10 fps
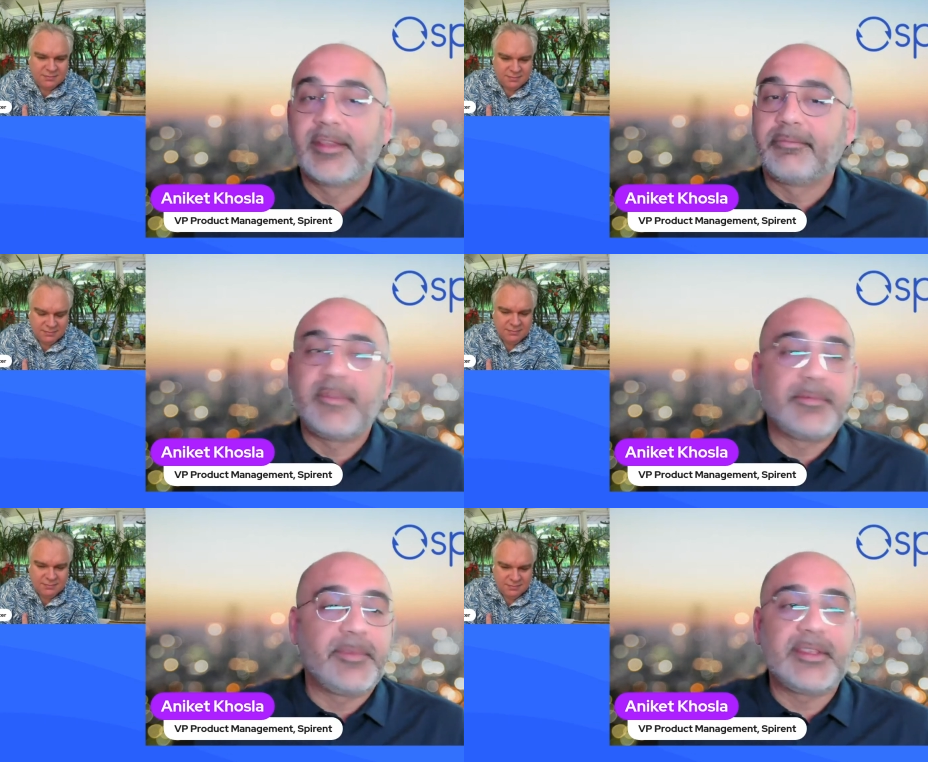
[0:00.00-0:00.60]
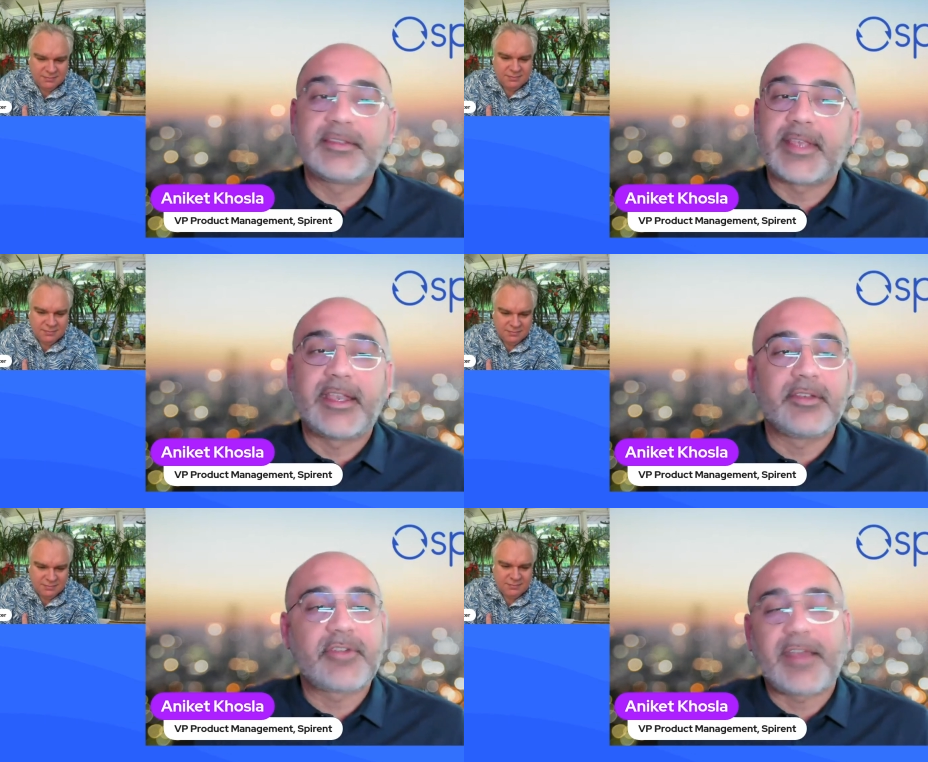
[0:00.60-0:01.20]
Speaker 1: Mm. We
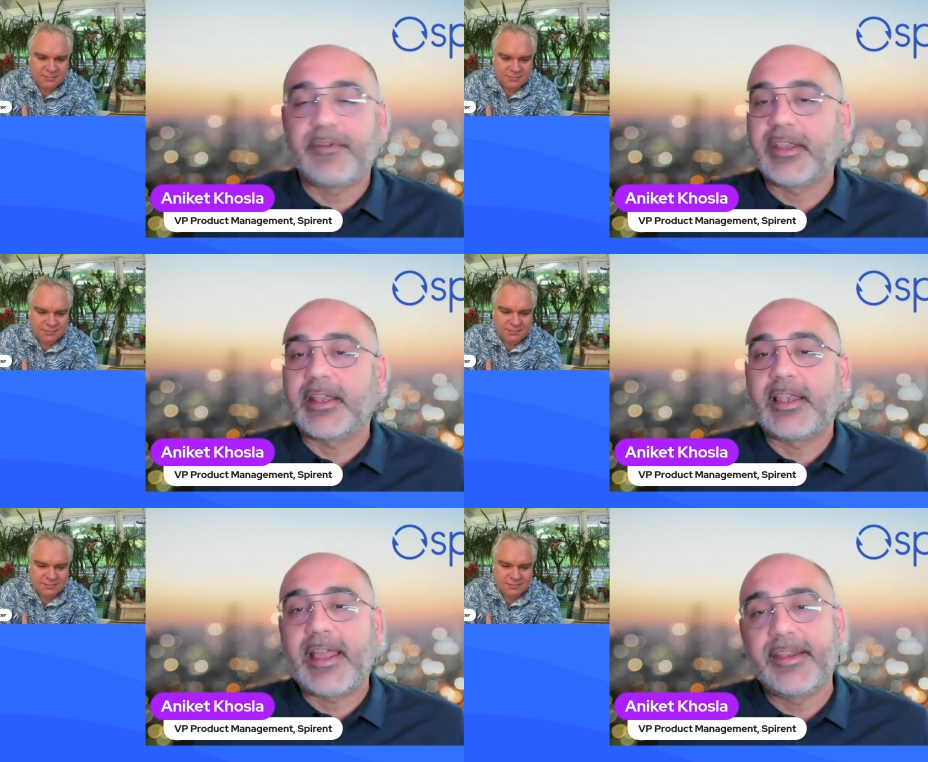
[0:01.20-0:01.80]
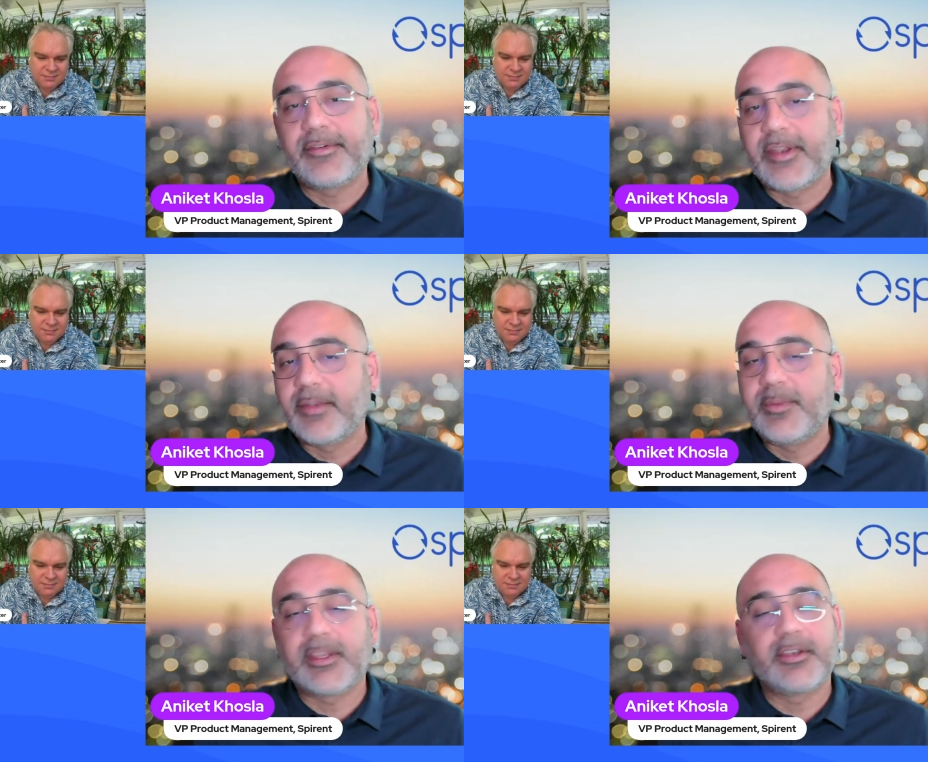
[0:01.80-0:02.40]
send traffic at line
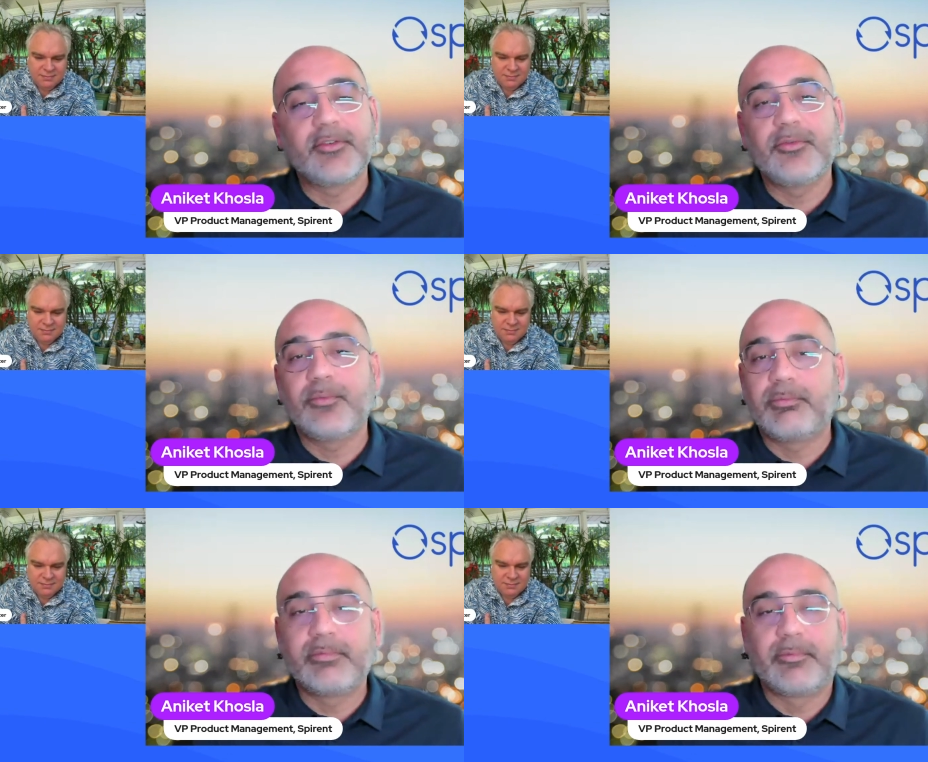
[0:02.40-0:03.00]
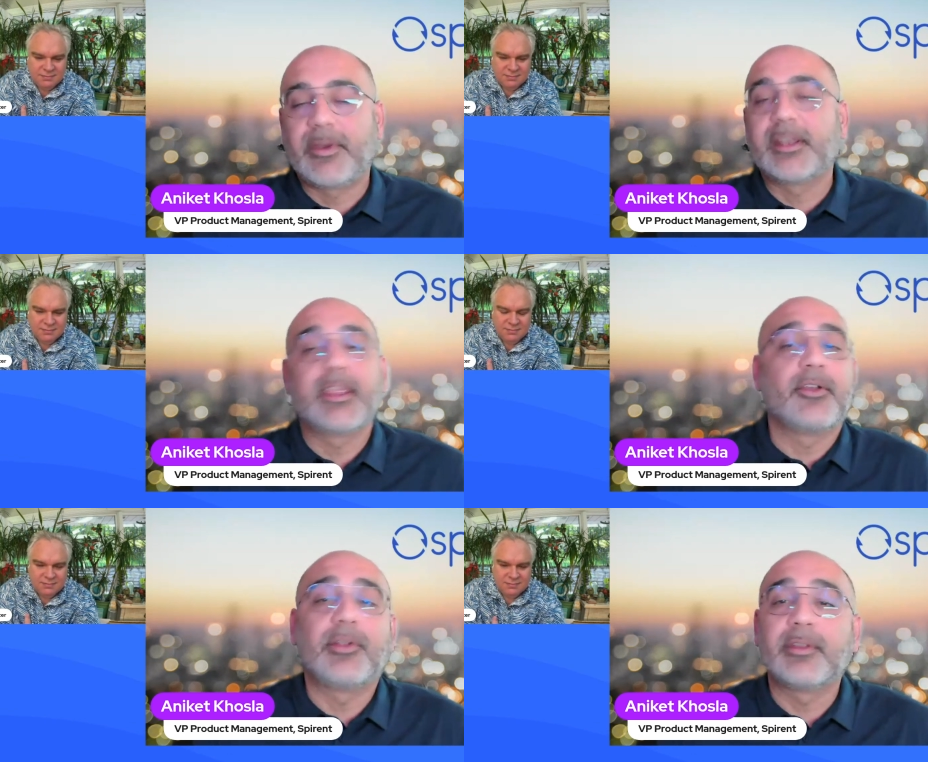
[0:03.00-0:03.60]
rate. We can do 1
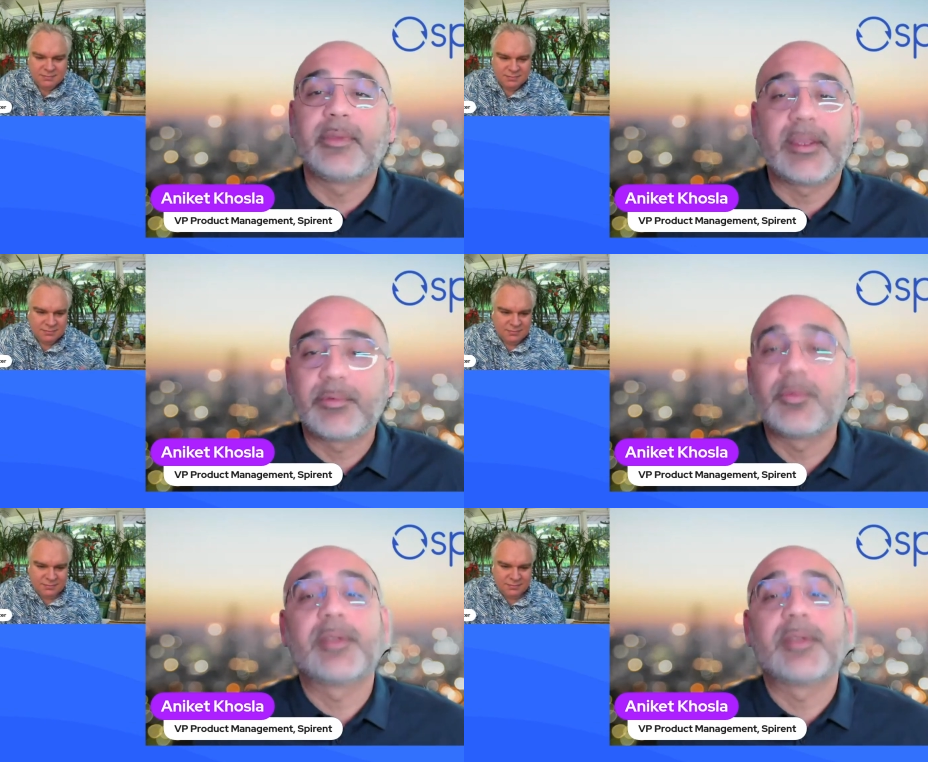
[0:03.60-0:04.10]
gig all the way up to